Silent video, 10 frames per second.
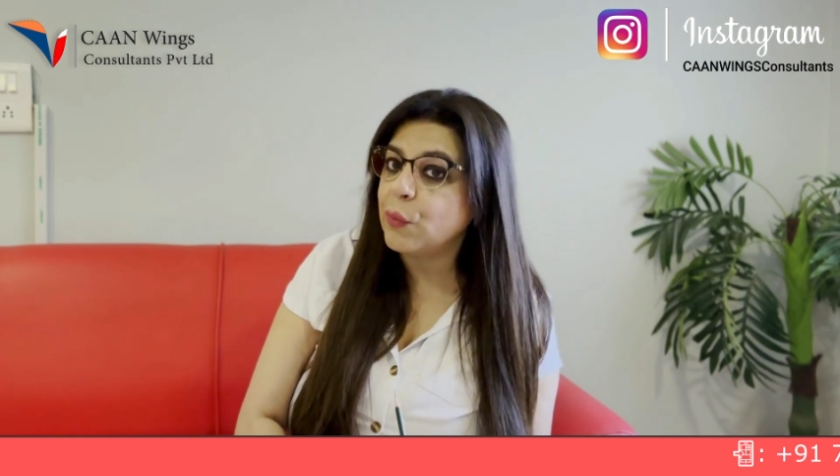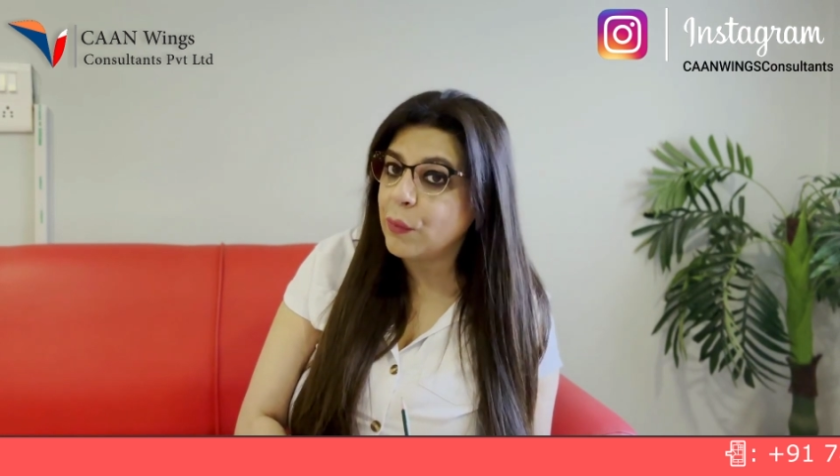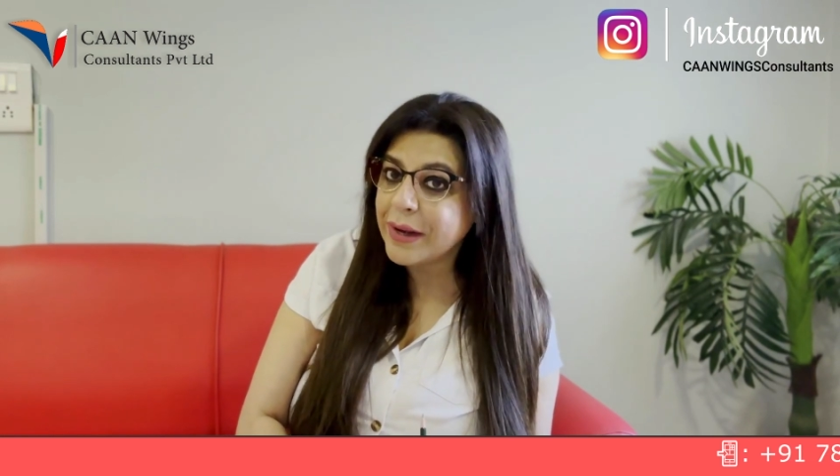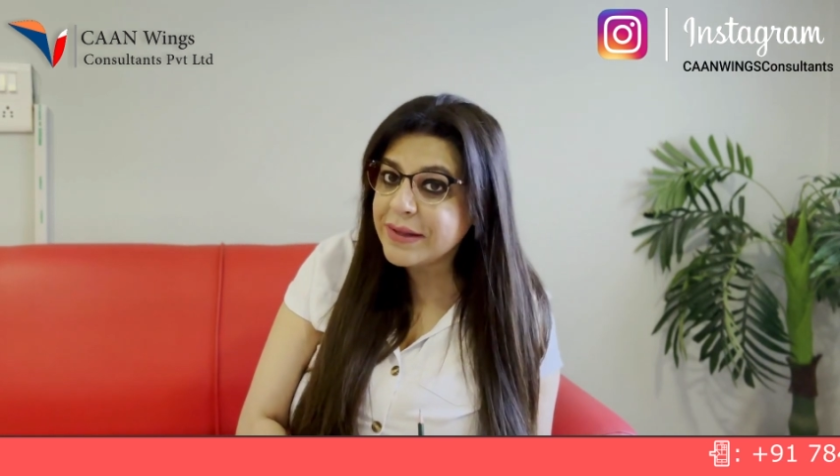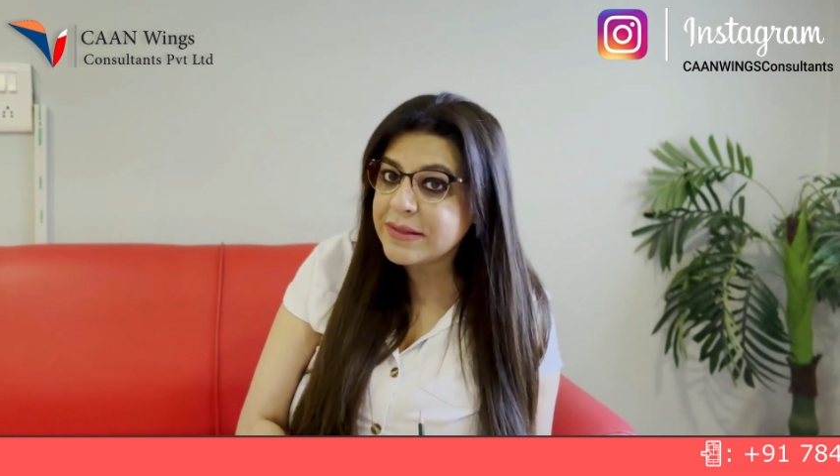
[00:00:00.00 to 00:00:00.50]

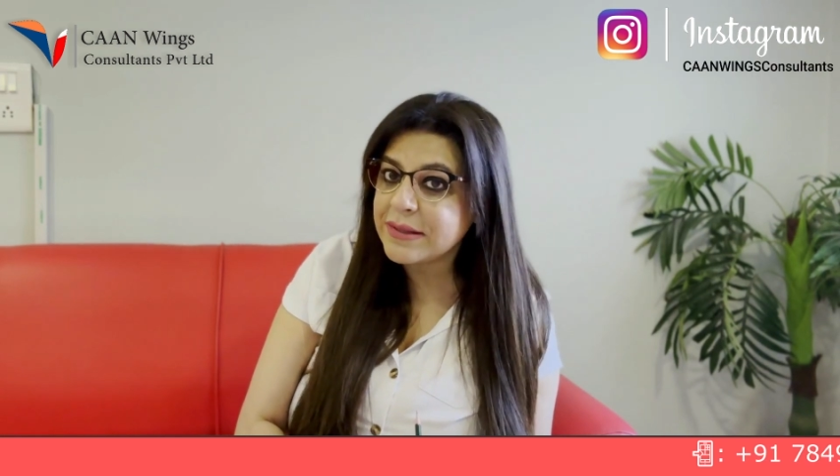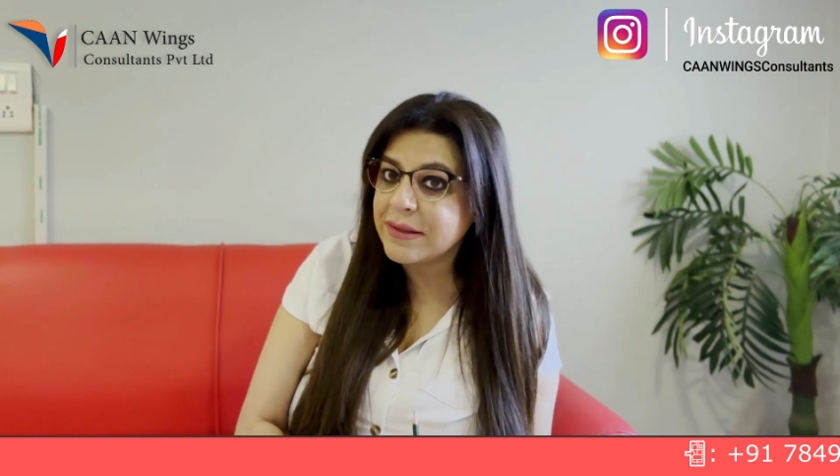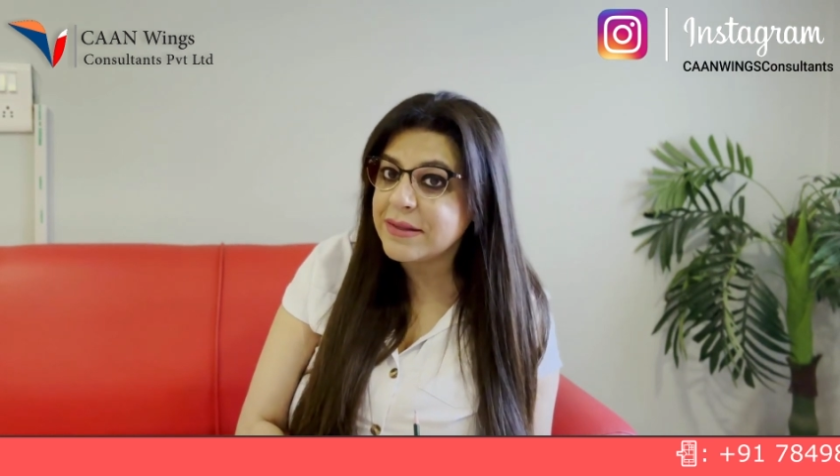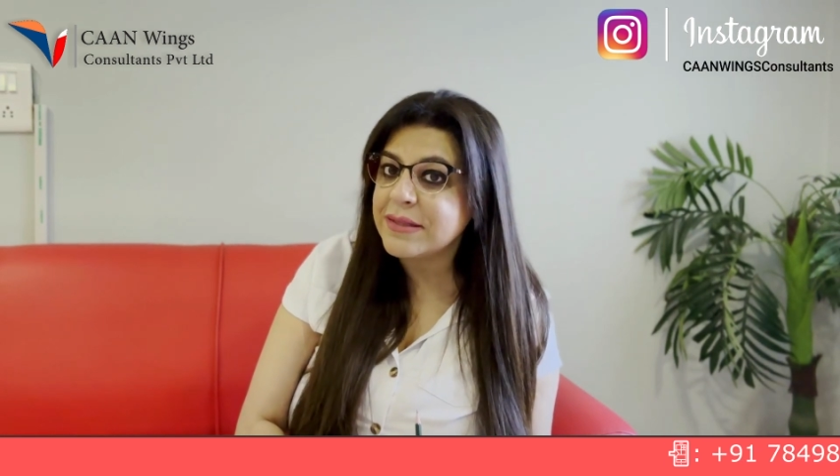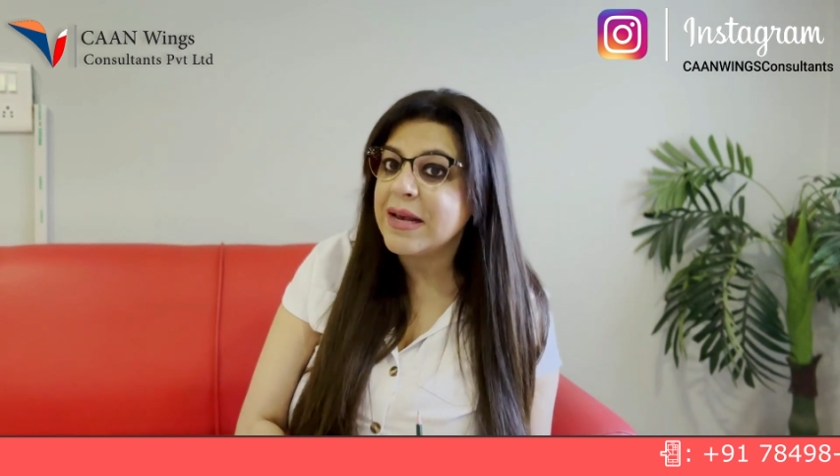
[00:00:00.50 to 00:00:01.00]

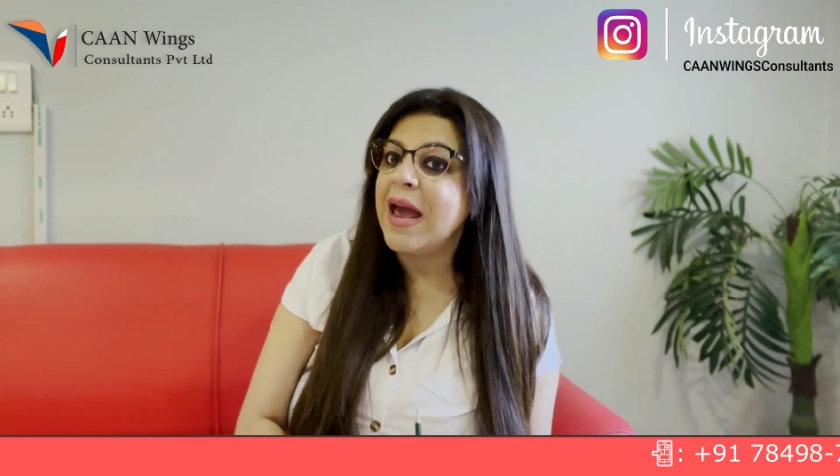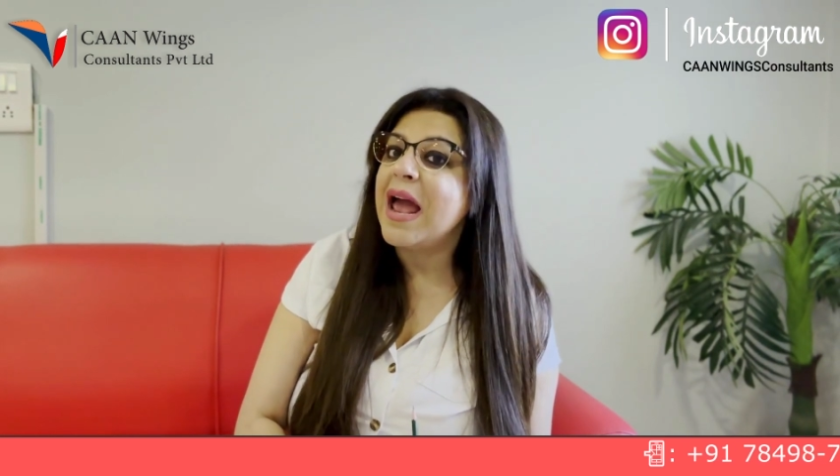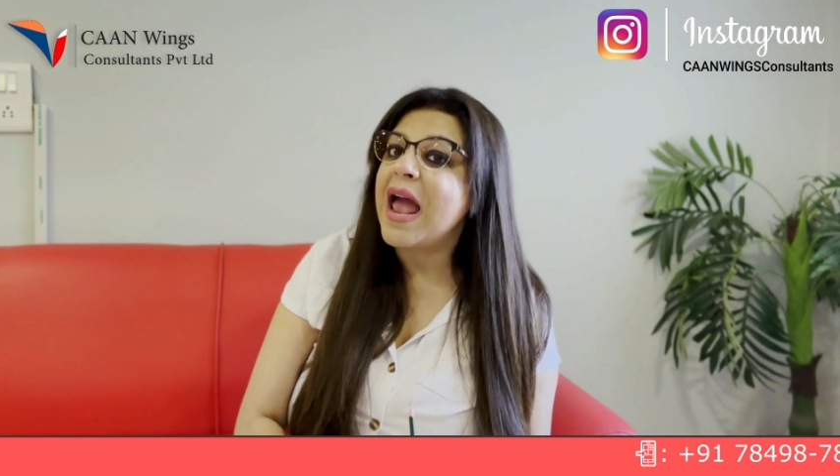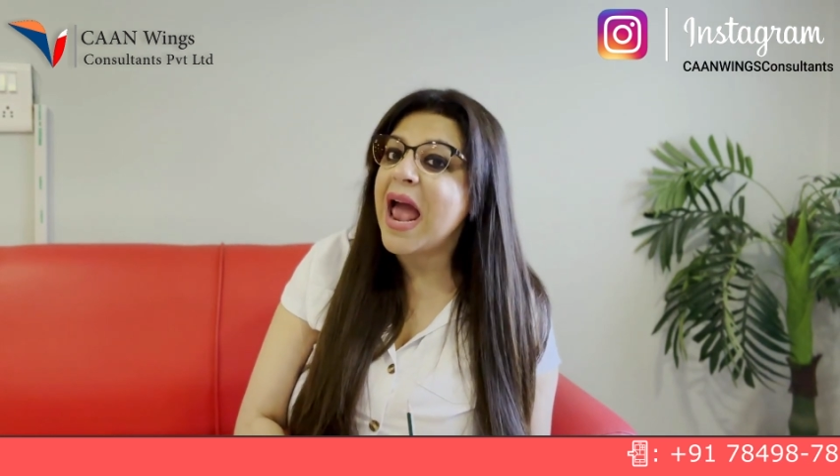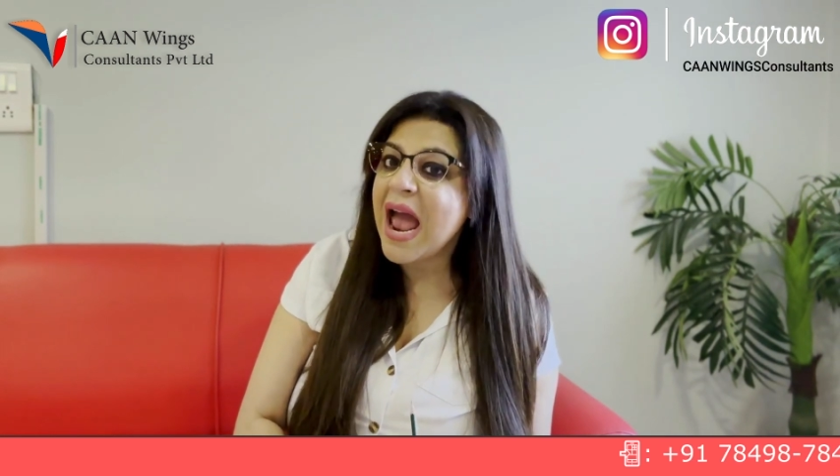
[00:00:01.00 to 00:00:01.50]
VETASSESS
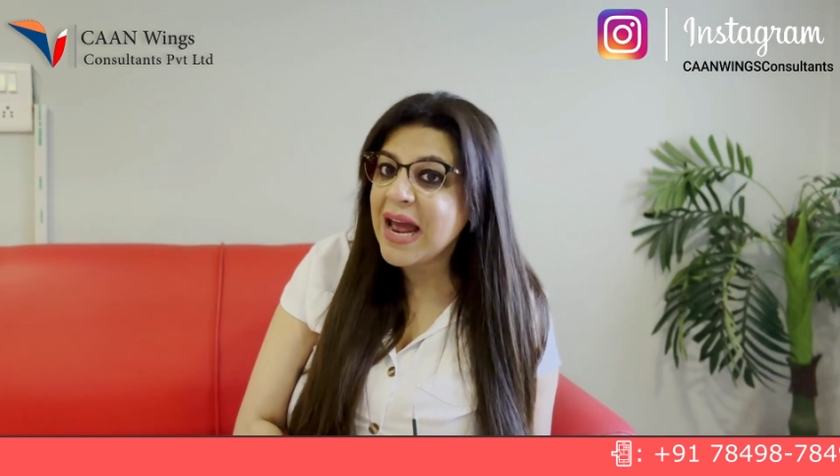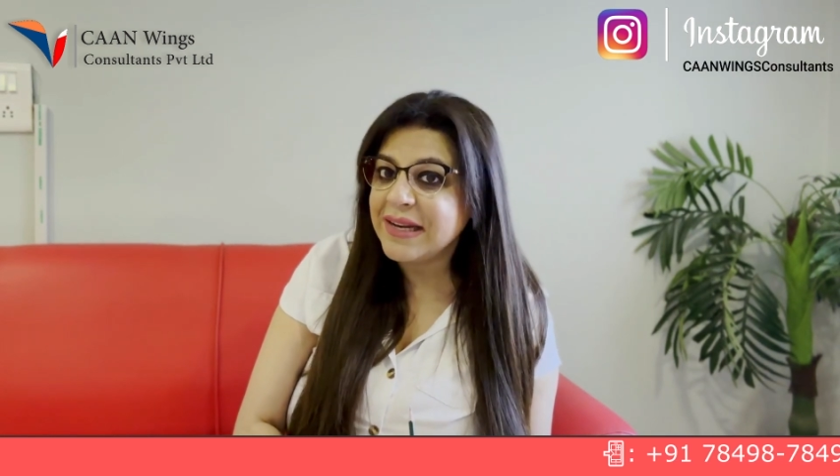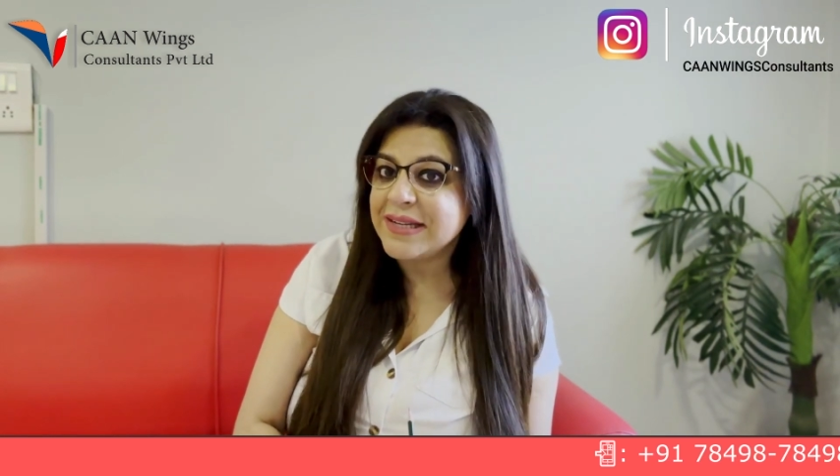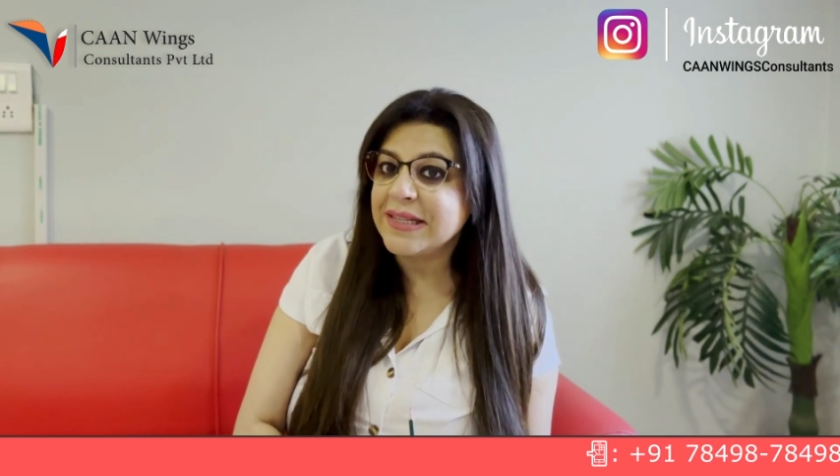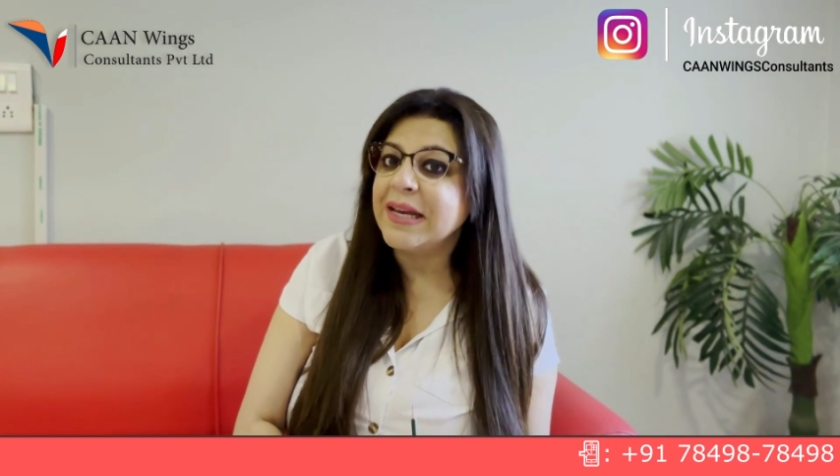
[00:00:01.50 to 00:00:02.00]

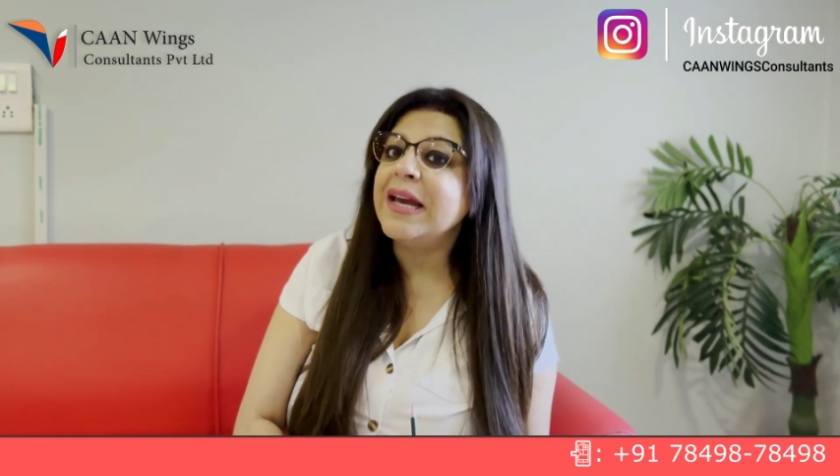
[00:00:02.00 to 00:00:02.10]
and